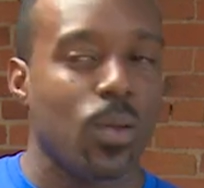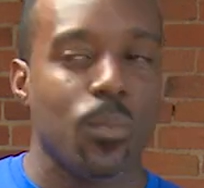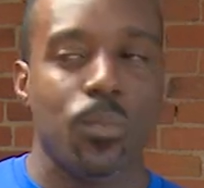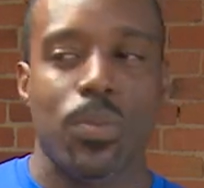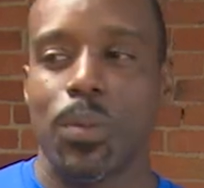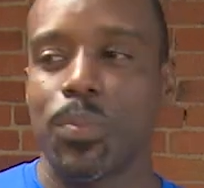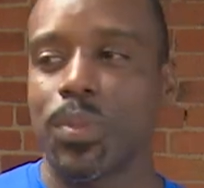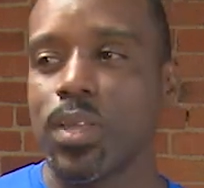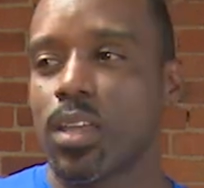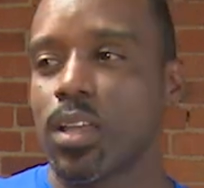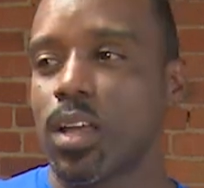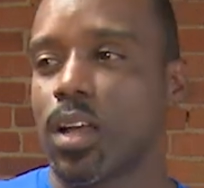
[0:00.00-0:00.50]

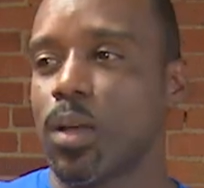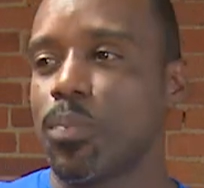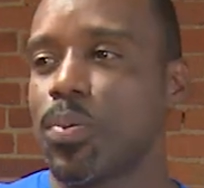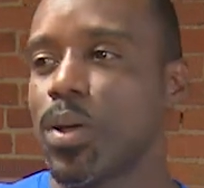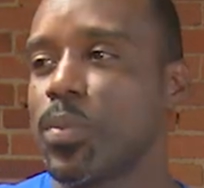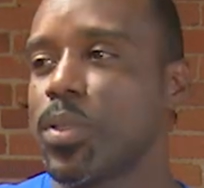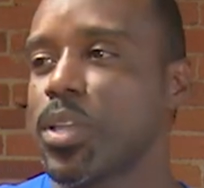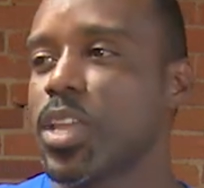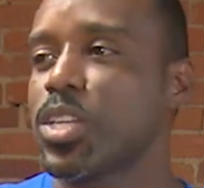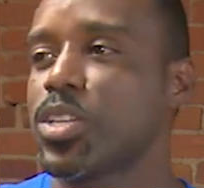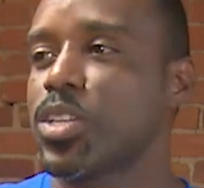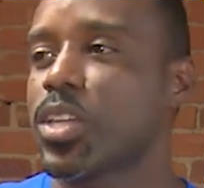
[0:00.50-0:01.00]

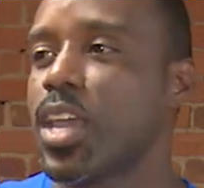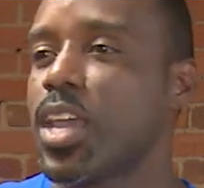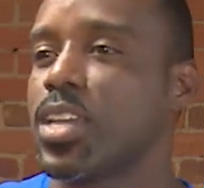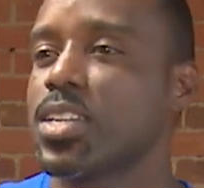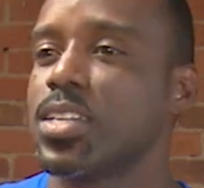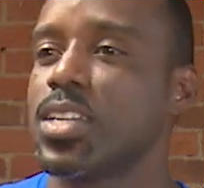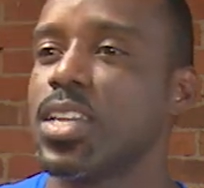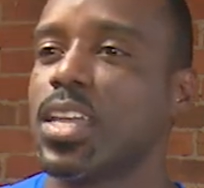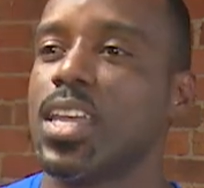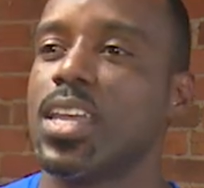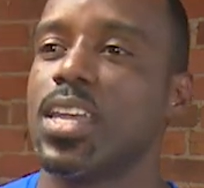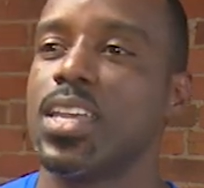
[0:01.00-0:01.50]
Public
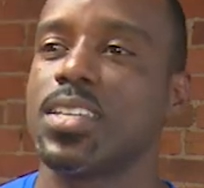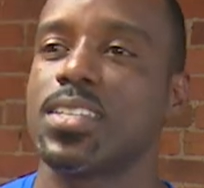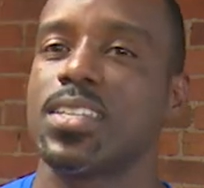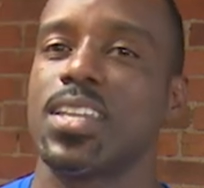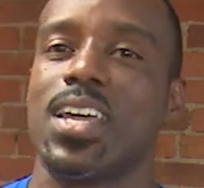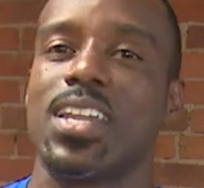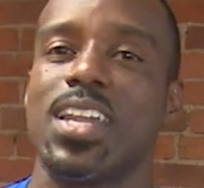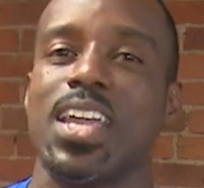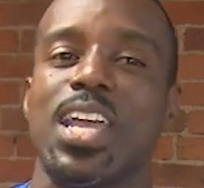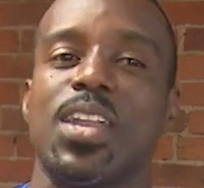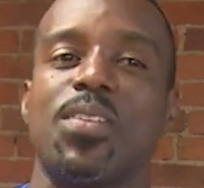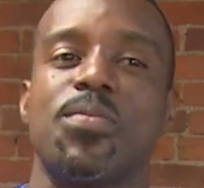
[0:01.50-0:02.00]
education is
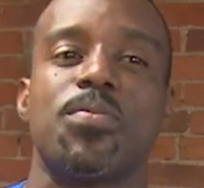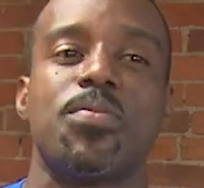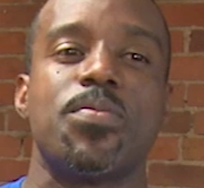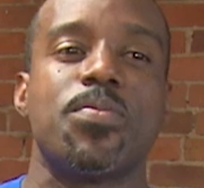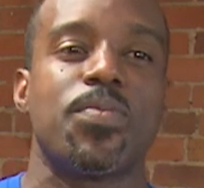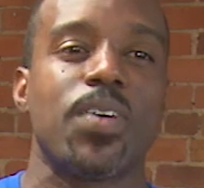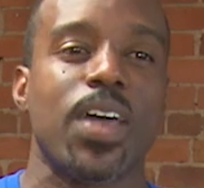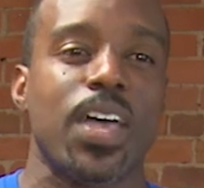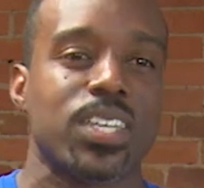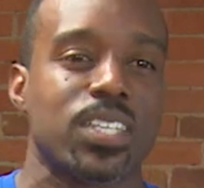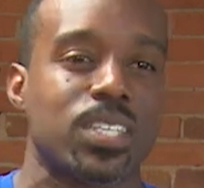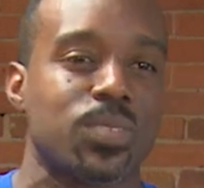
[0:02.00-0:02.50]
an
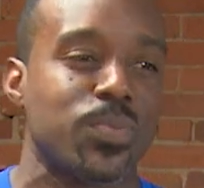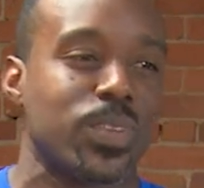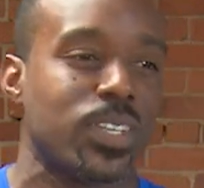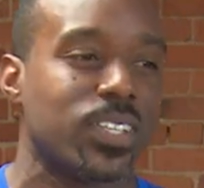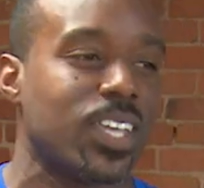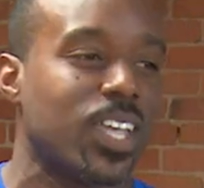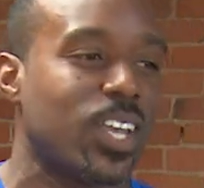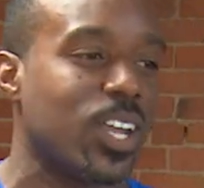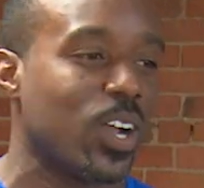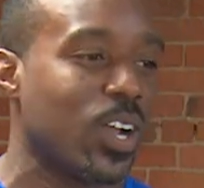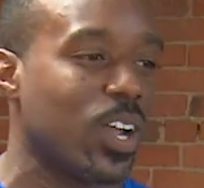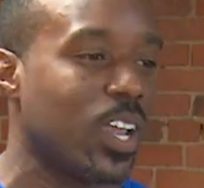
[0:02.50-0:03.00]
investment
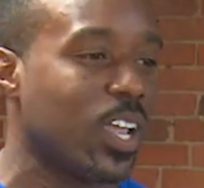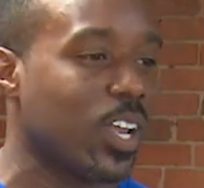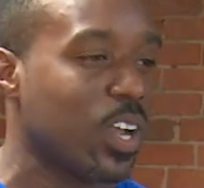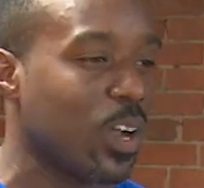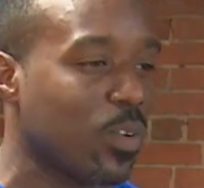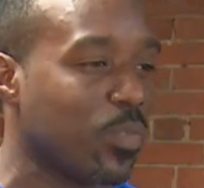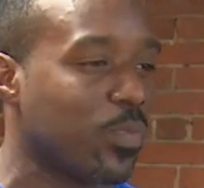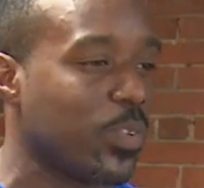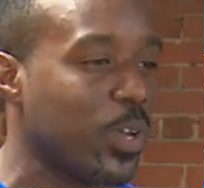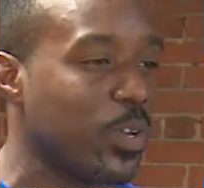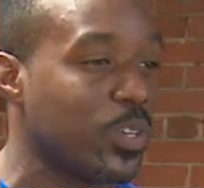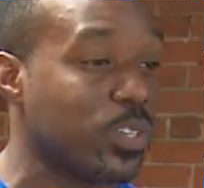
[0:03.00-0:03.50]
in
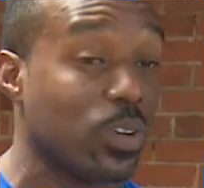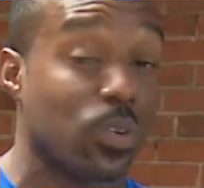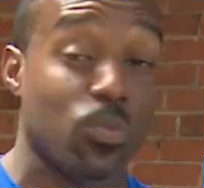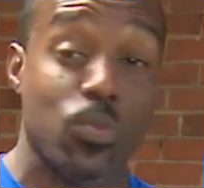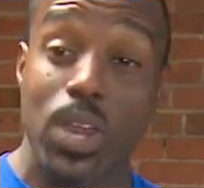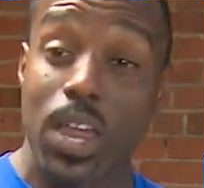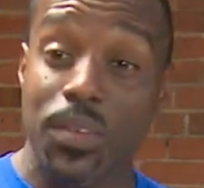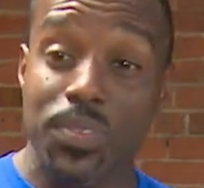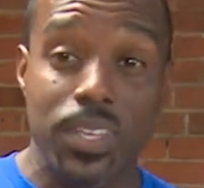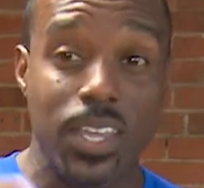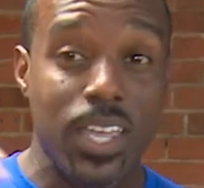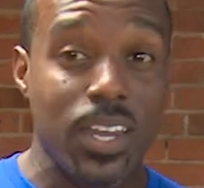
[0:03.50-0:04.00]
our future.
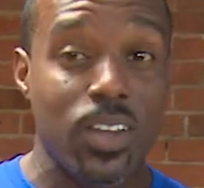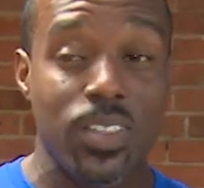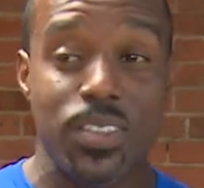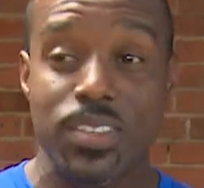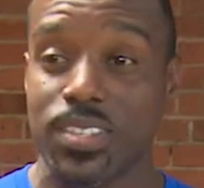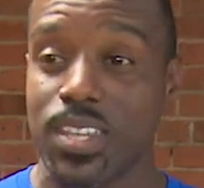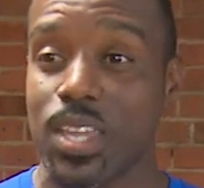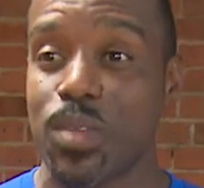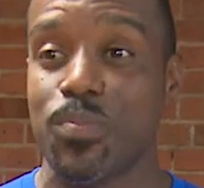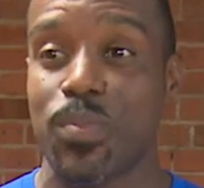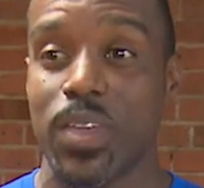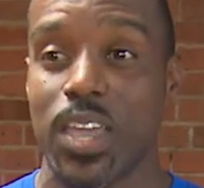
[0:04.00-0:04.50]
We have to get on the
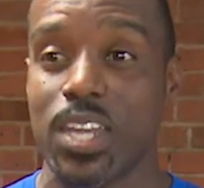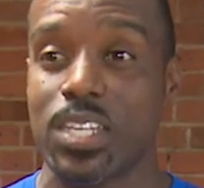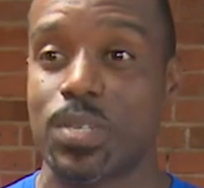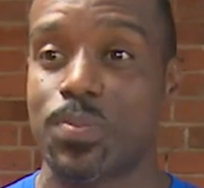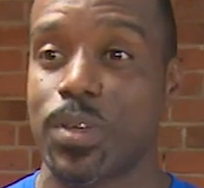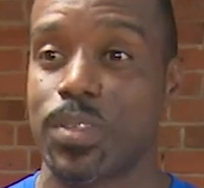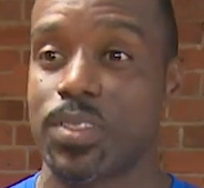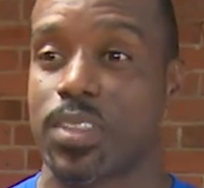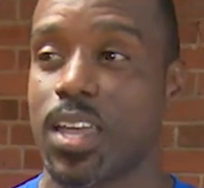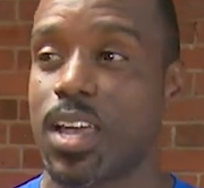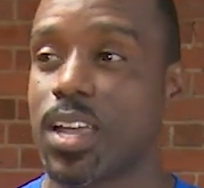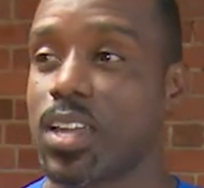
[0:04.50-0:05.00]
same page
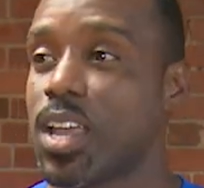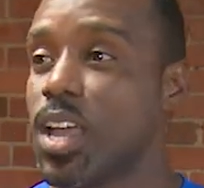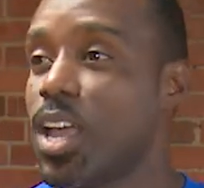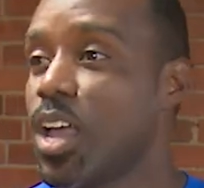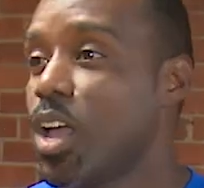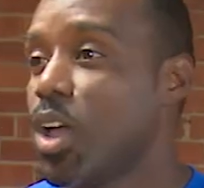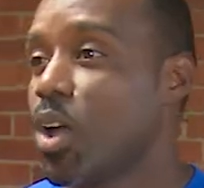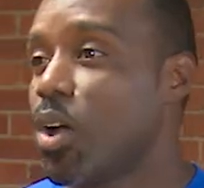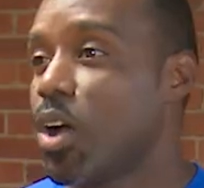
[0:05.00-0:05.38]
about that.